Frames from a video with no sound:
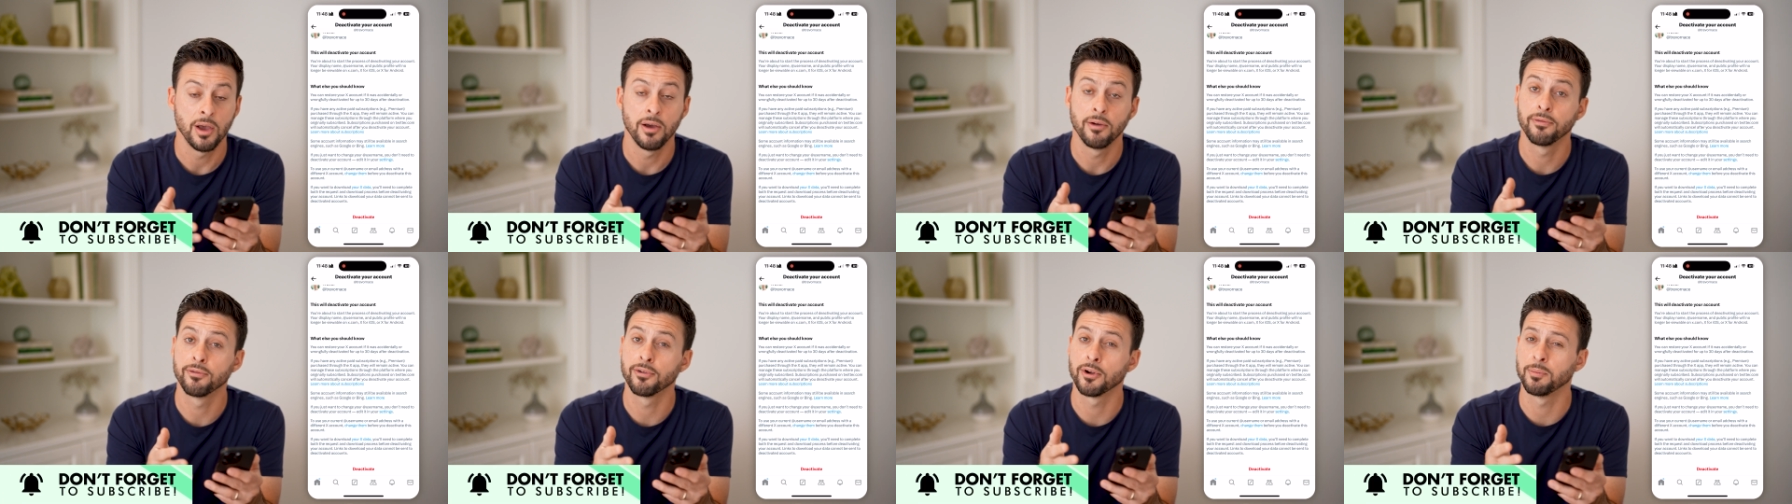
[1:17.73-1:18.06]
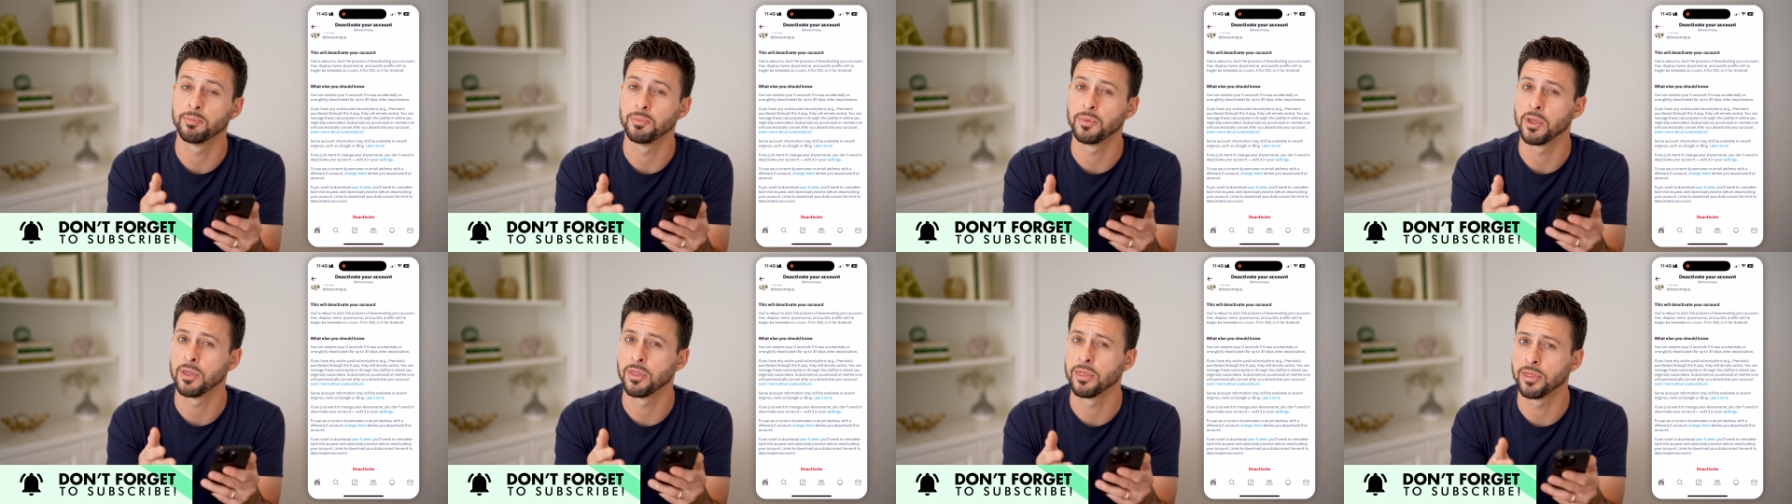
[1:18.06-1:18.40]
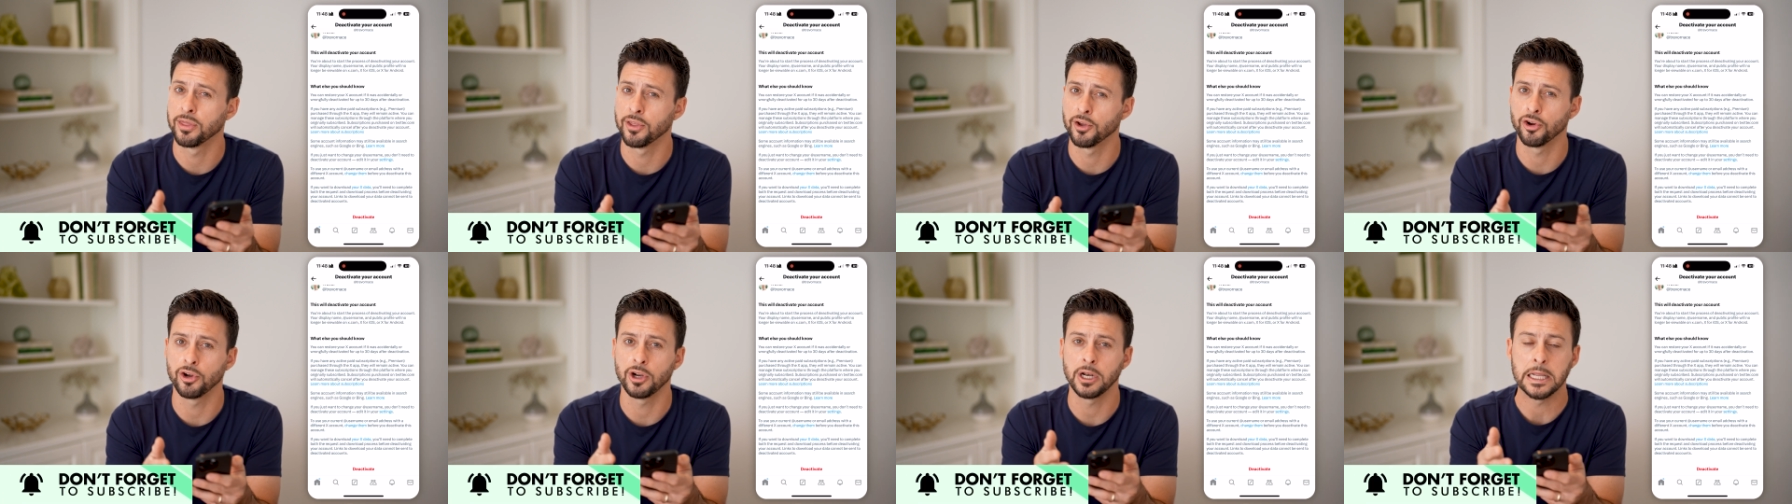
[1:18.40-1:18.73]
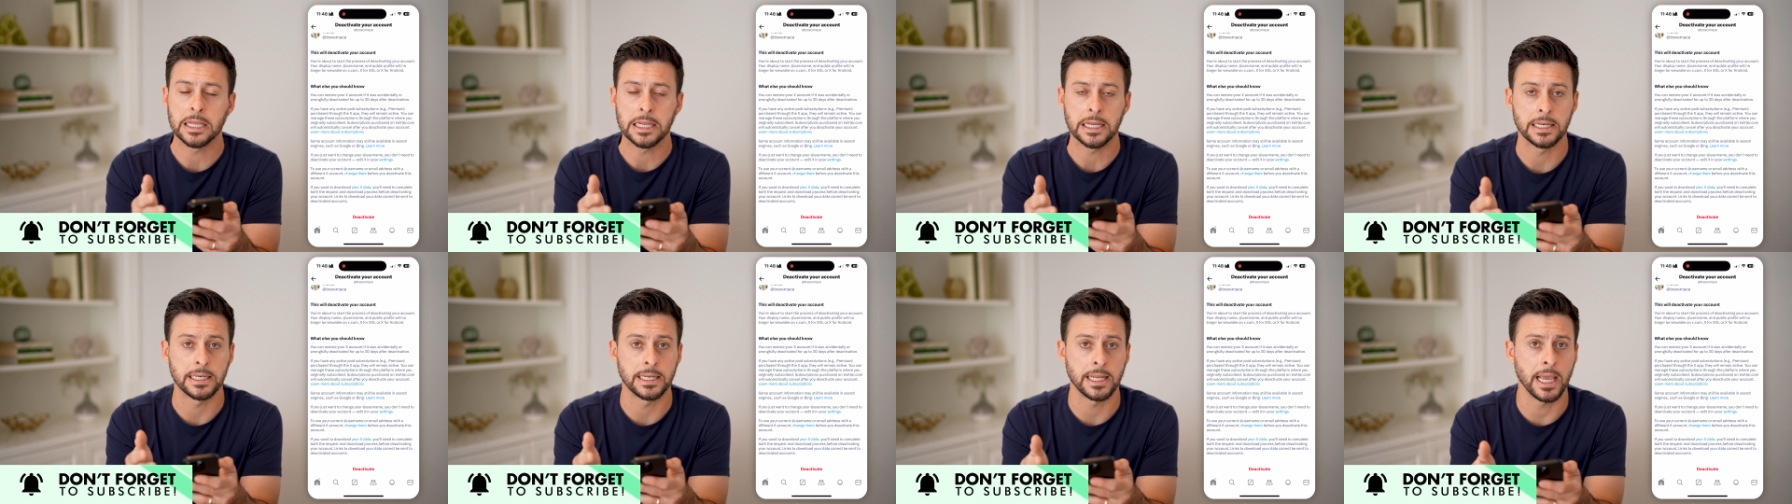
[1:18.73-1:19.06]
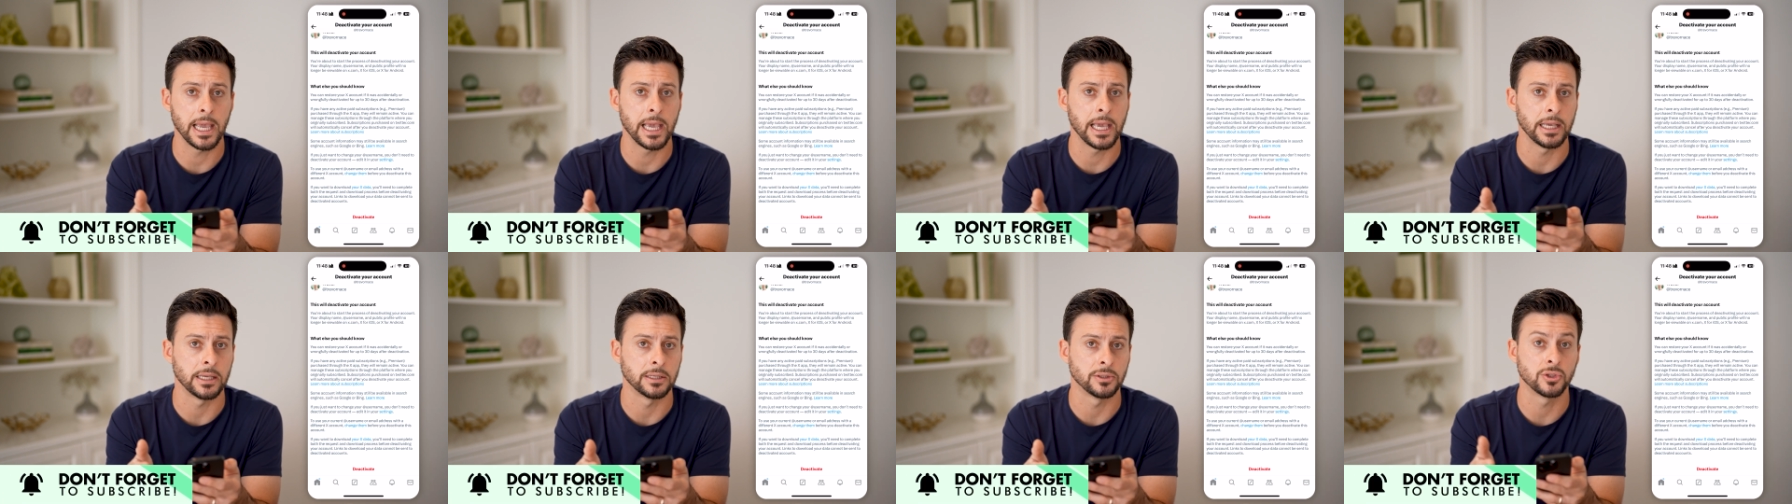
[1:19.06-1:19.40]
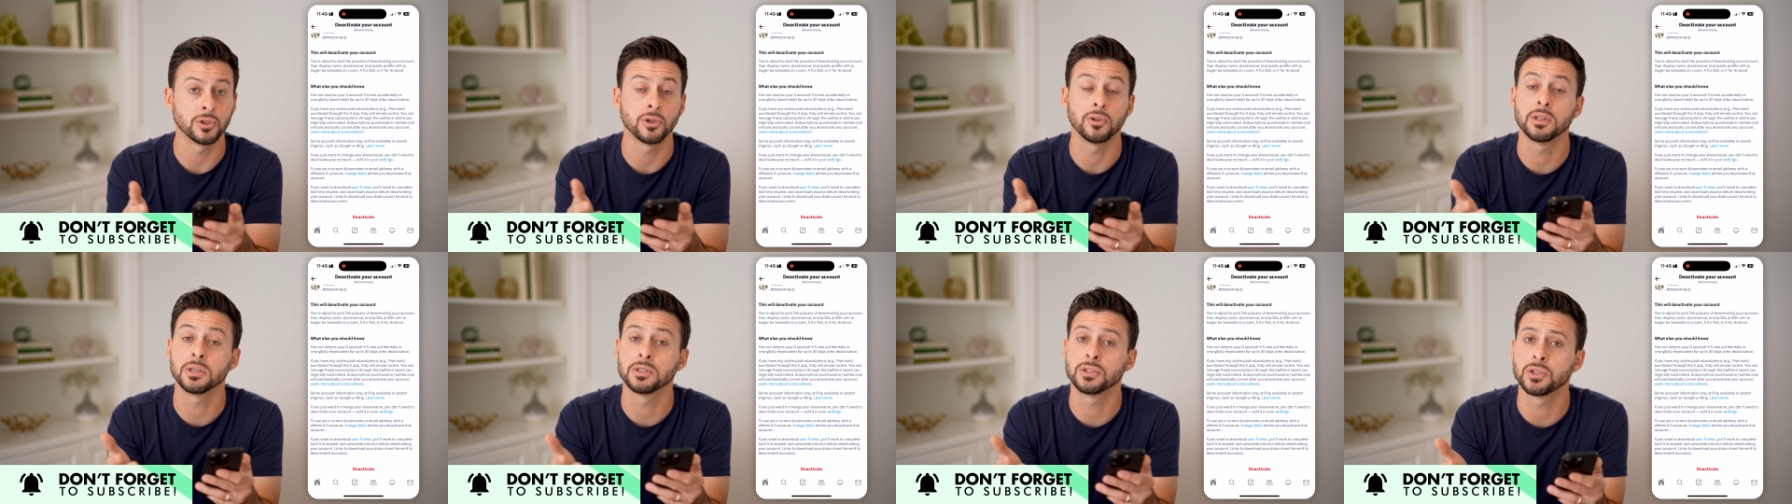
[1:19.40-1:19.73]
for up to 30 days.
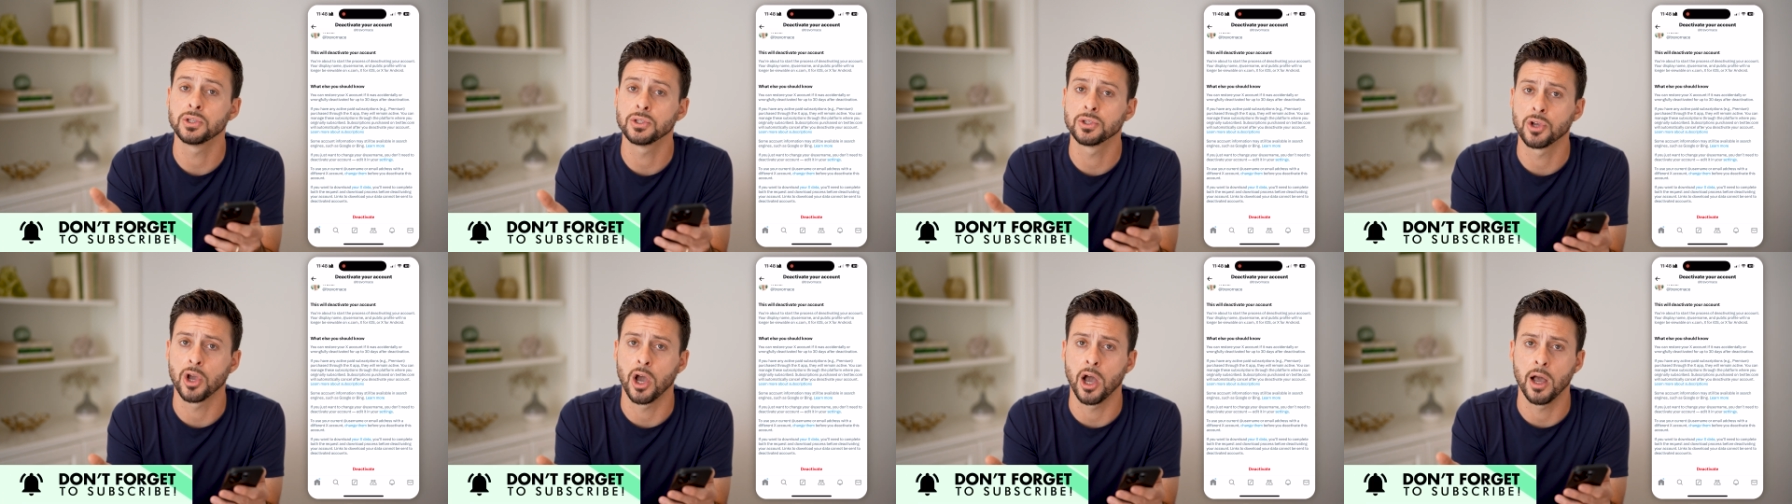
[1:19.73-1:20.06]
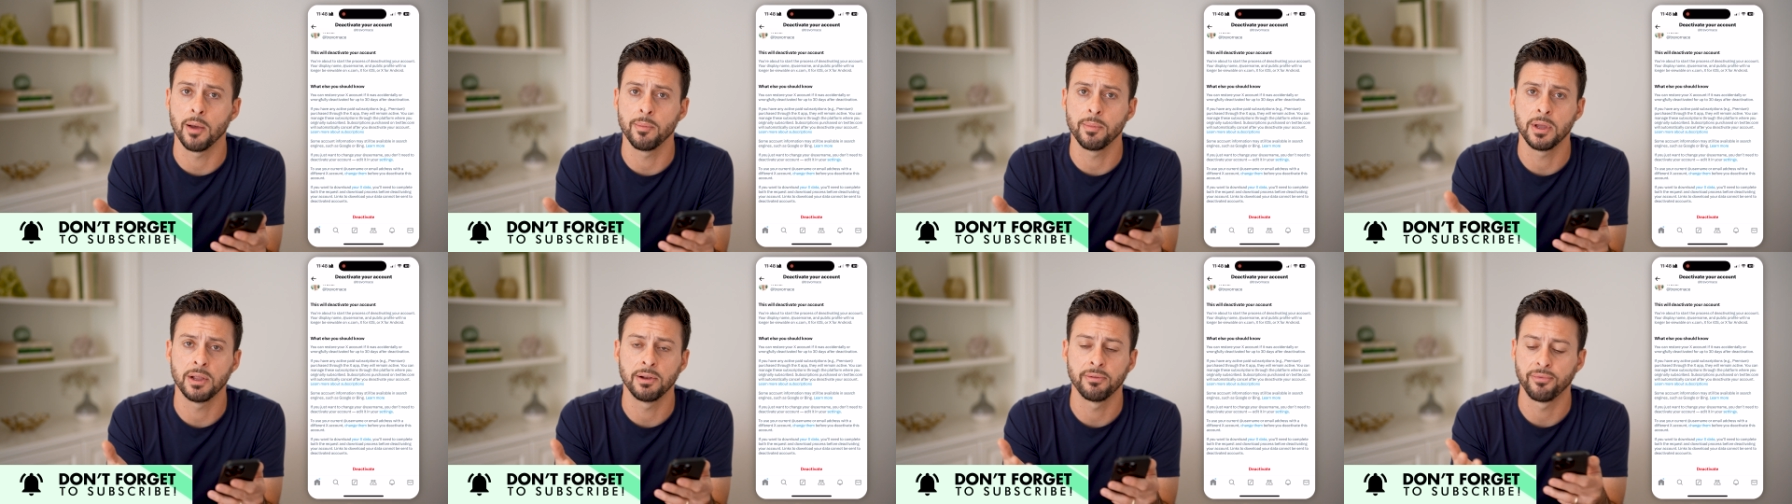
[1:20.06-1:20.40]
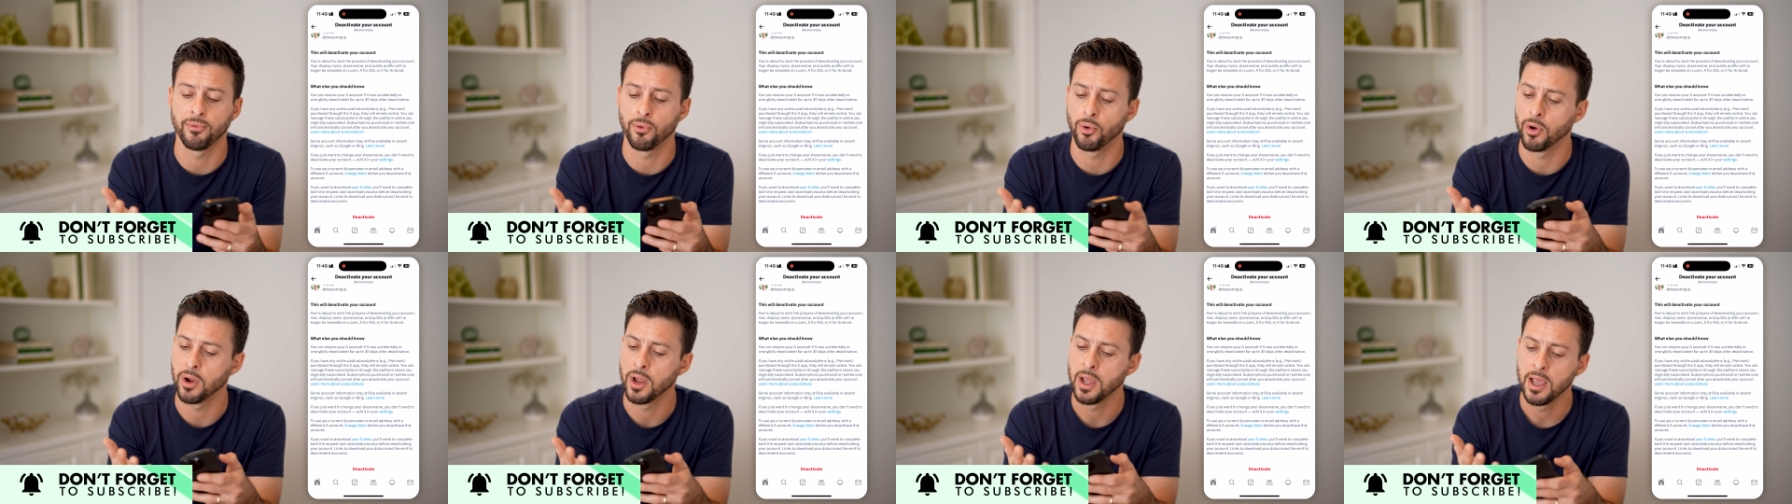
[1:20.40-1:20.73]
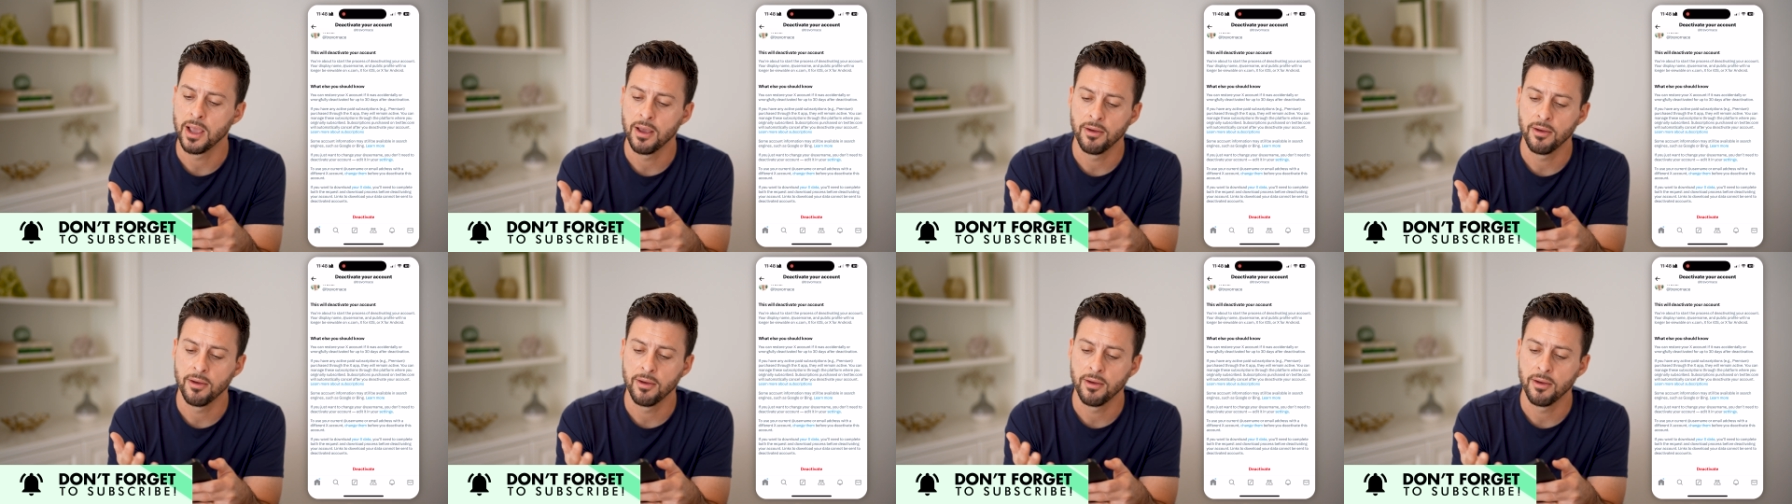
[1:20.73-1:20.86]
So this is common for